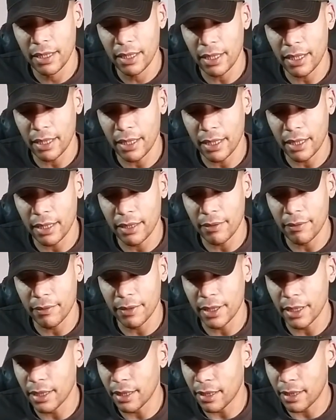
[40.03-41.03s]

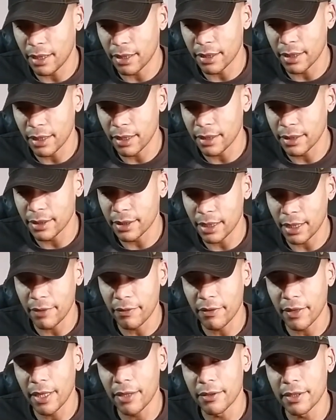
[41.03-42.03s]
With the long guns, I
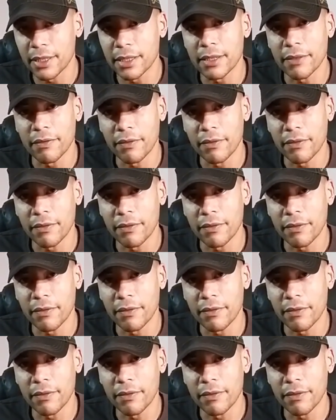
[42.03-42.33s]
found it's a